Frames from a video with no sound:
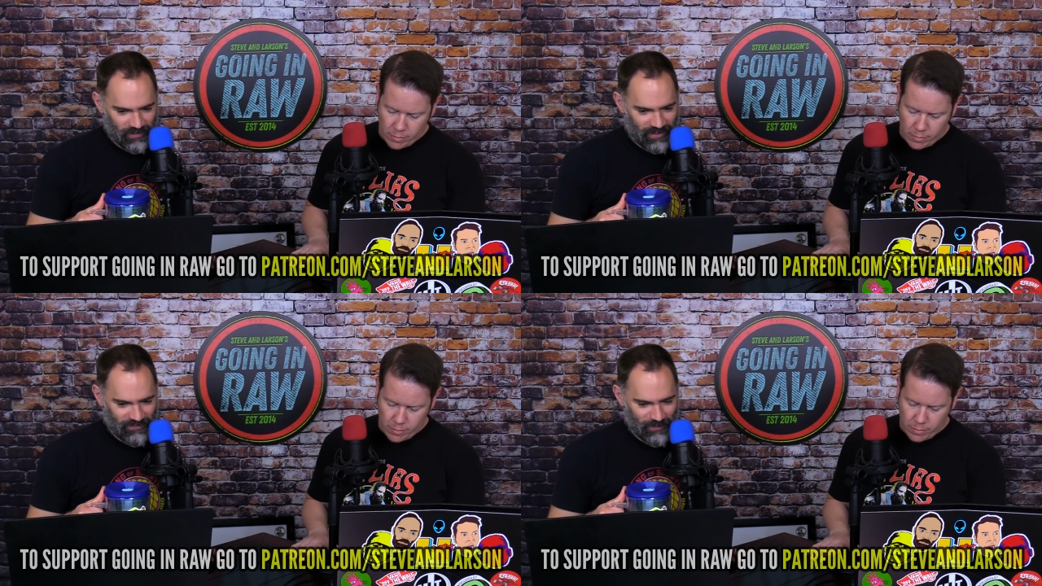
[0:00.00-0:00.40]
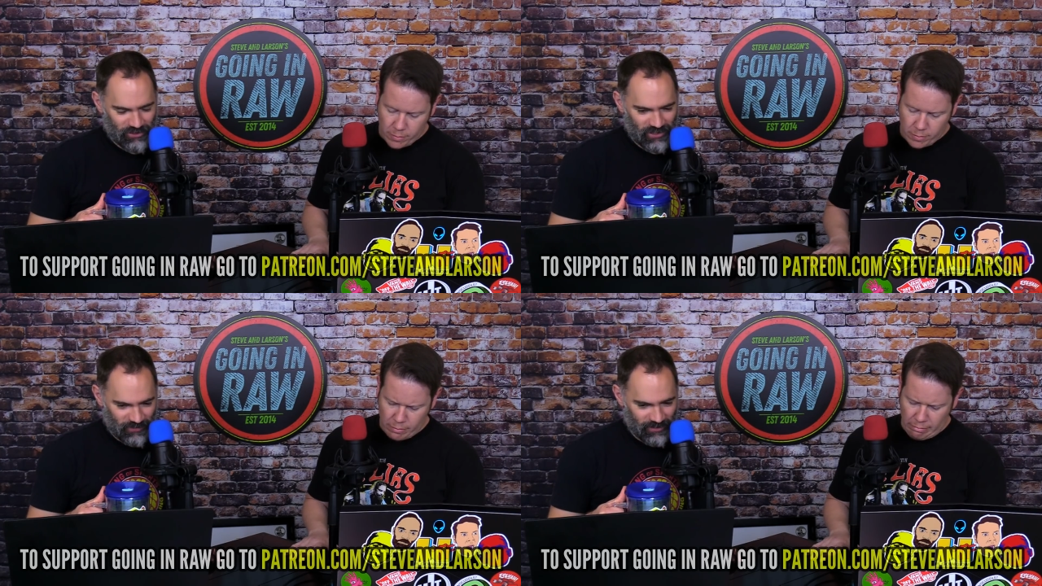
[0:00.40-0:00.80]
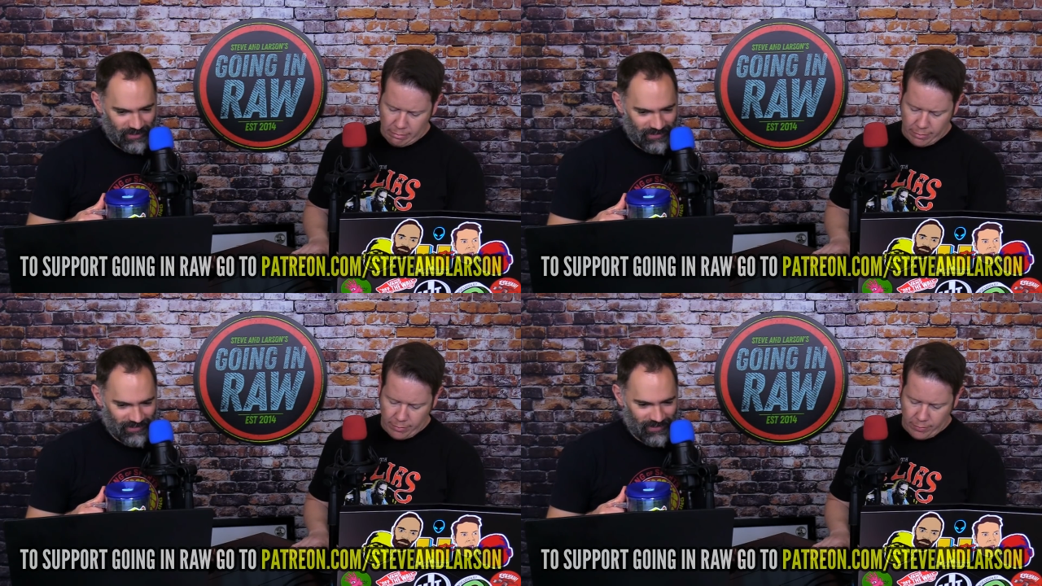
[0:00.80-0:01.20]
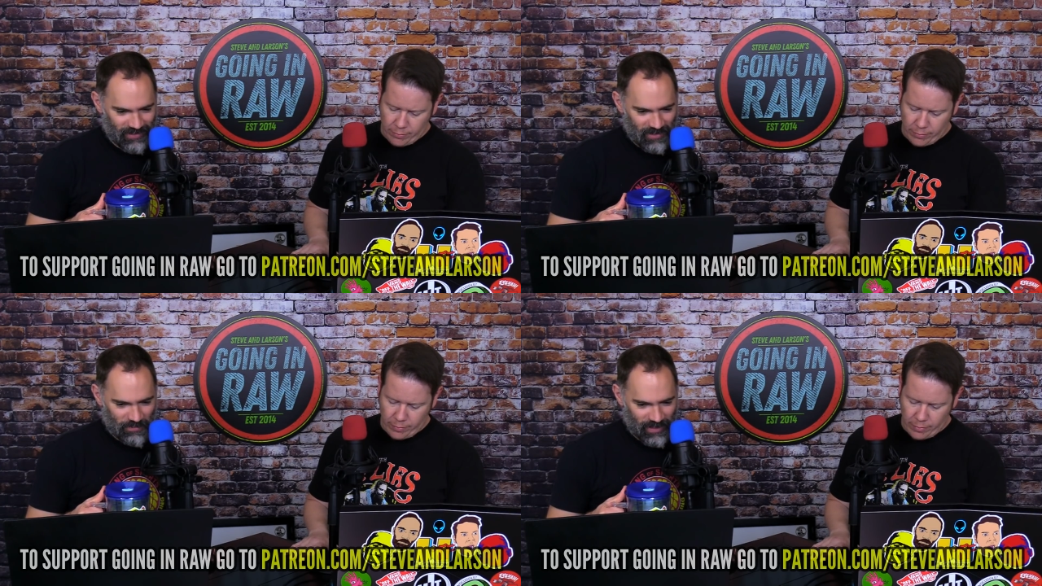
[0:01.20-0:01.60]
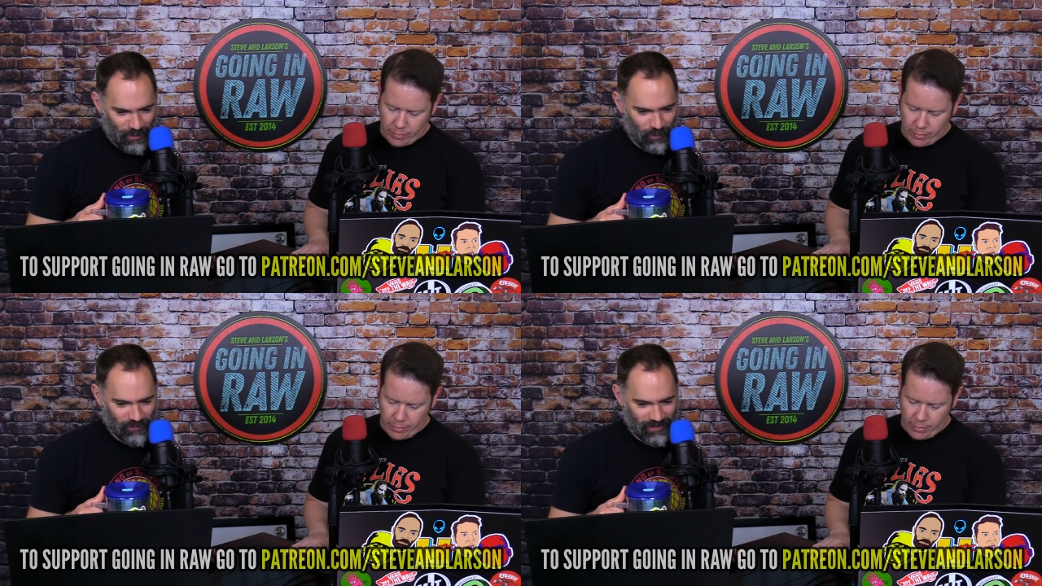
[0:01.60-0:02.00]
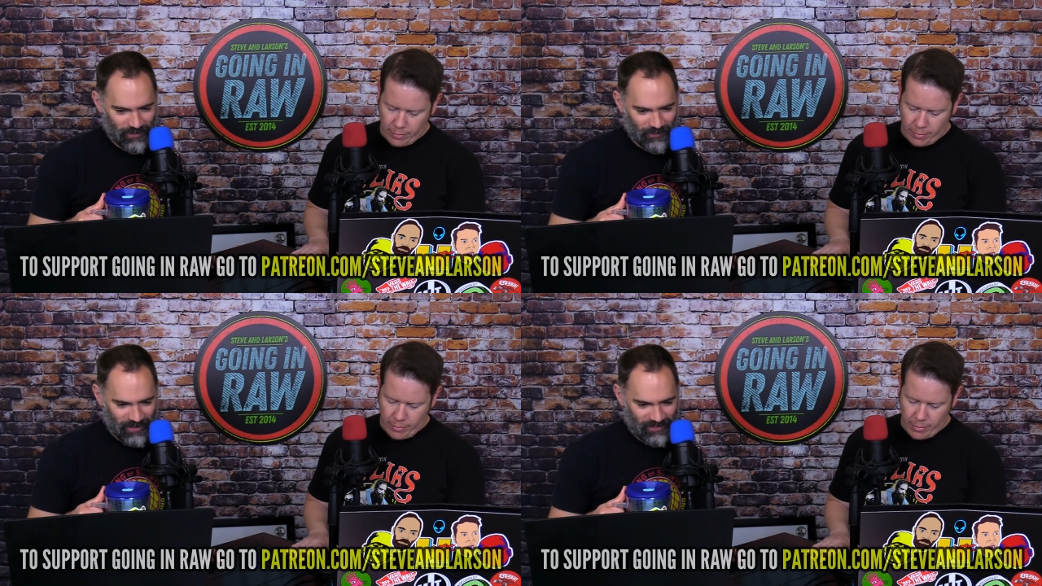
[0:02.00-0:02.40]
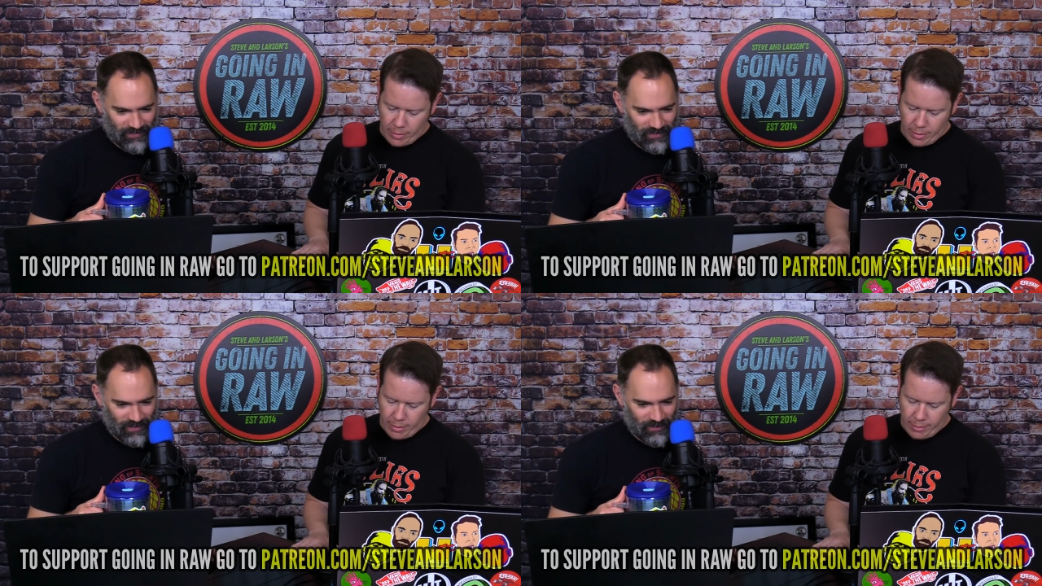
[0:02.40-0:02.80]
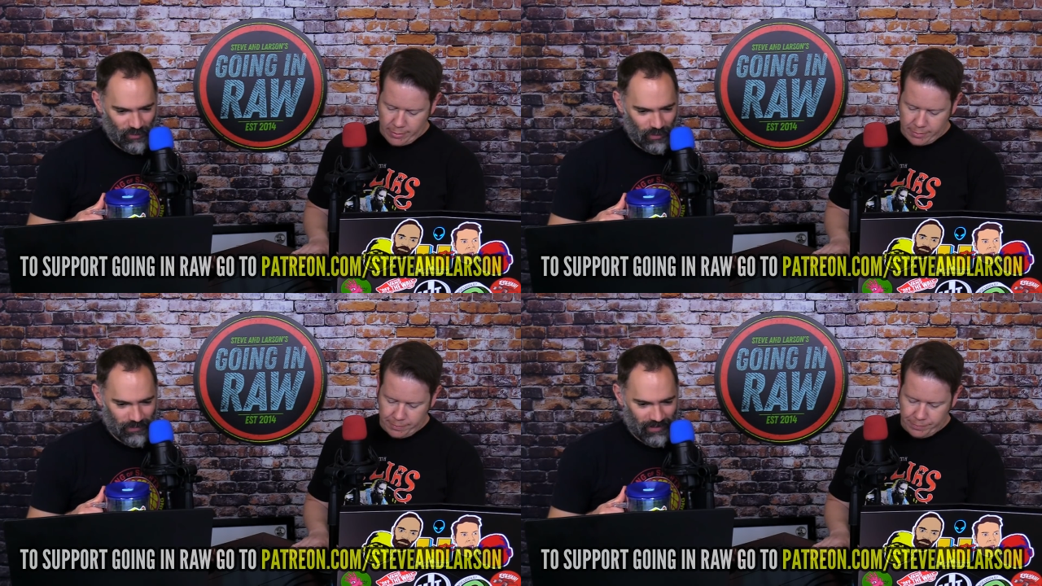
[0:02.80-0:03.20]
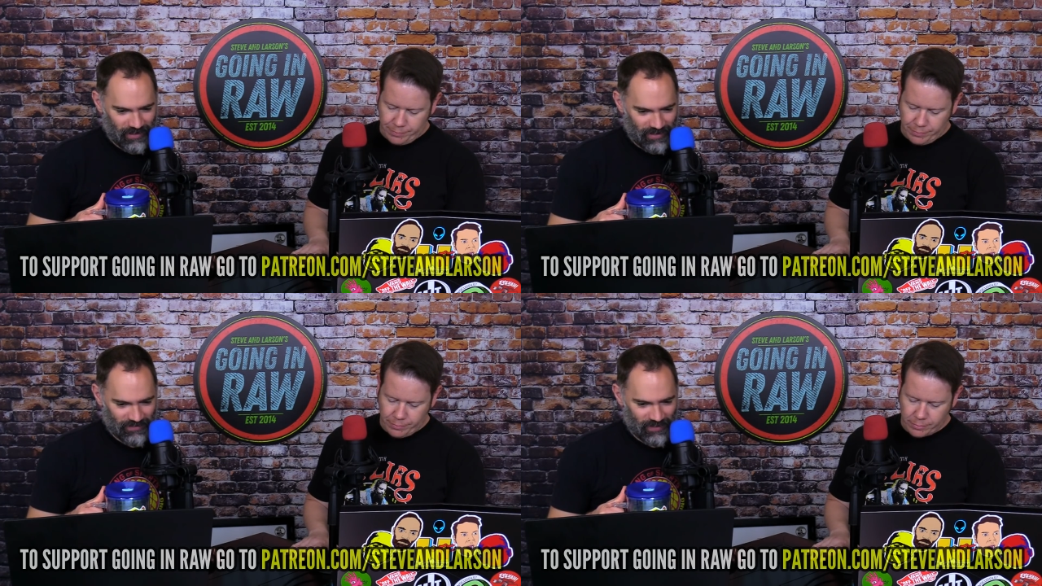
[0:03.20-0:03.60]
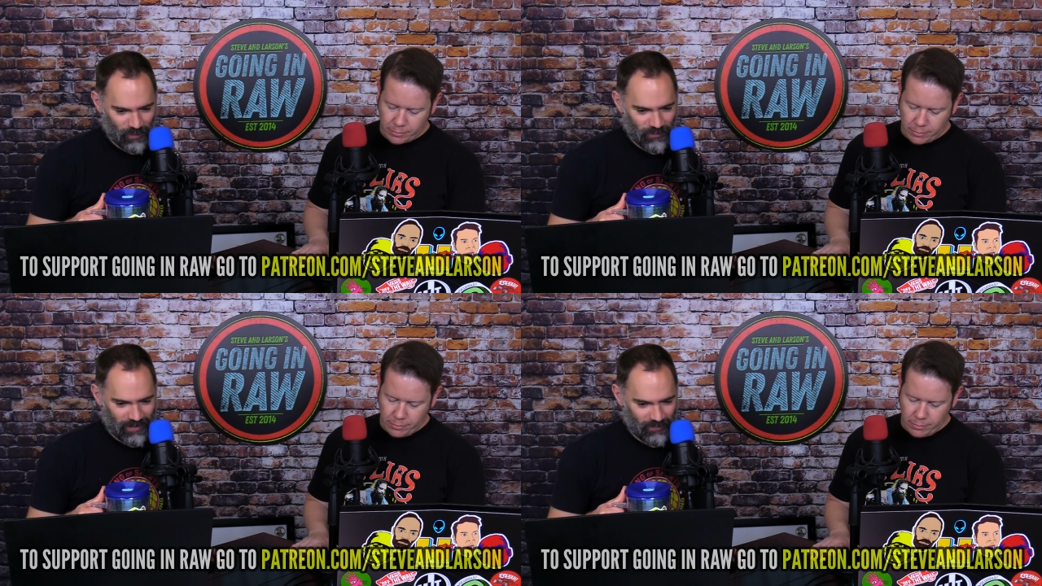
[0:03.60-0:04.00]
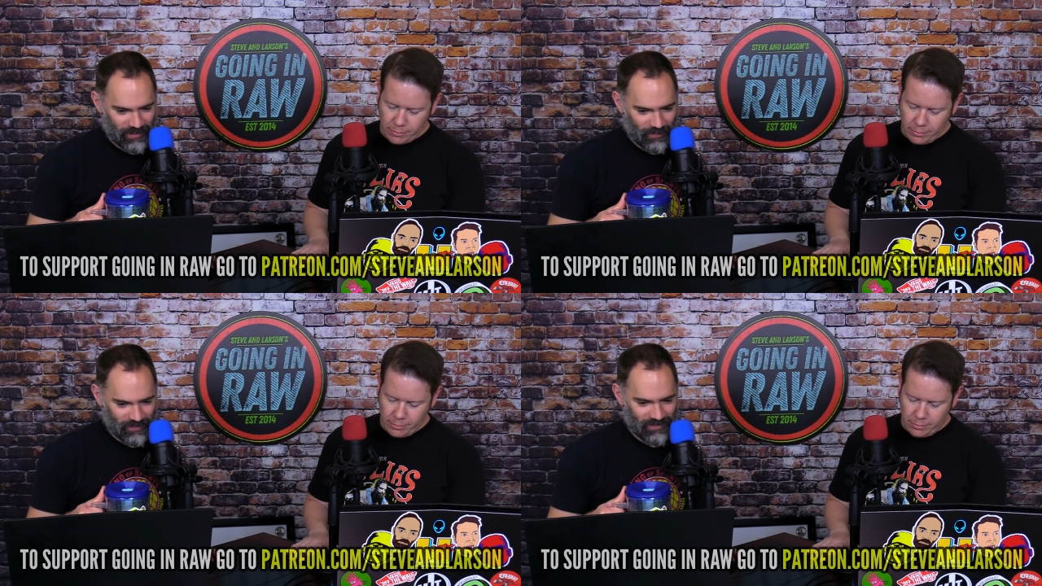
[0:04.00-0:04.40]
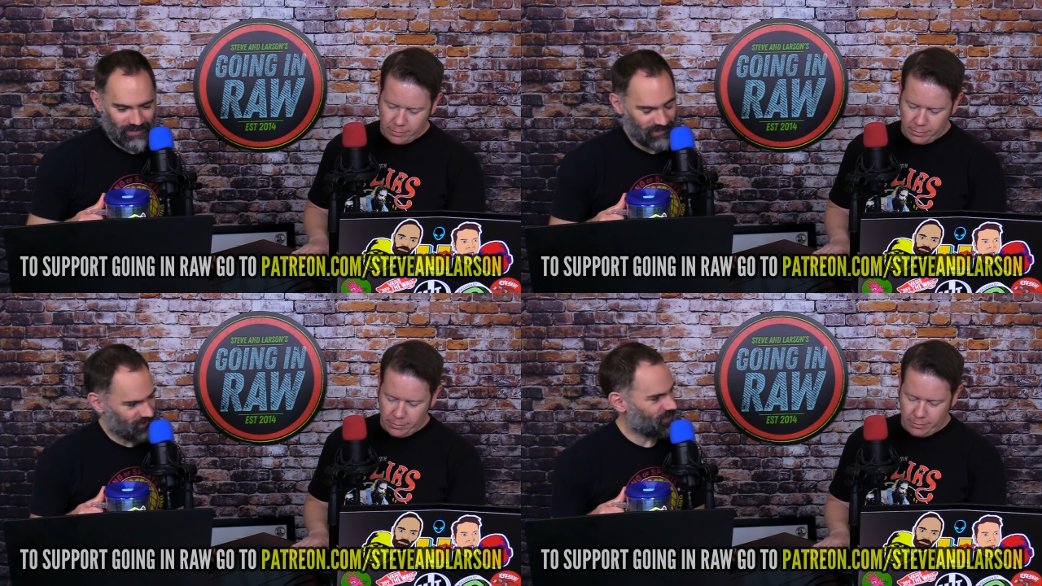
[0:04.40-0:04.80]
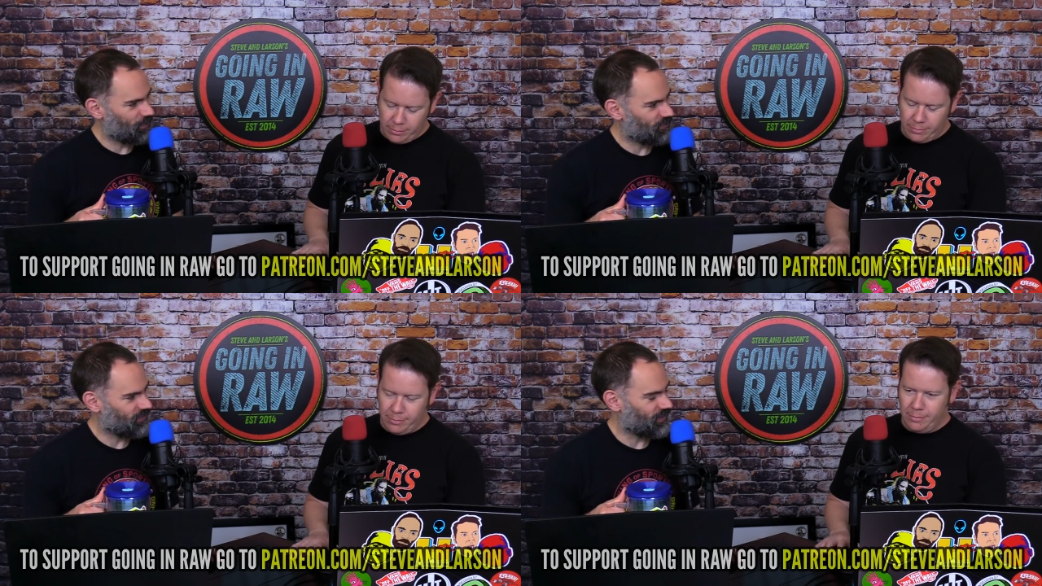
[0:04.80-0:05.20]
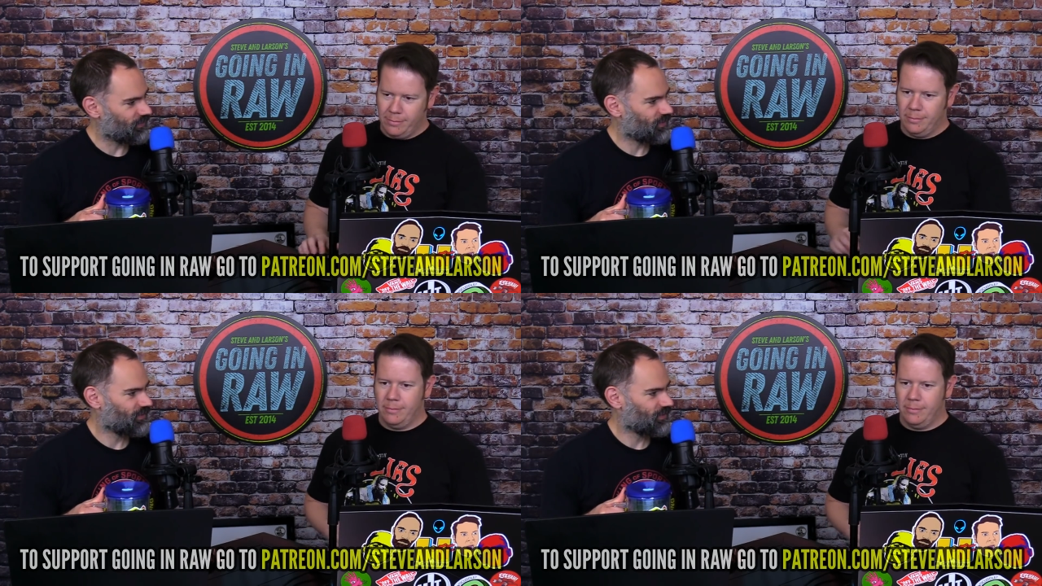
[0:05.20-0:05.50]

Speaker 1: to Heavy Machinery. Power ranked the rest of the underwhelming acts that would round out his top five.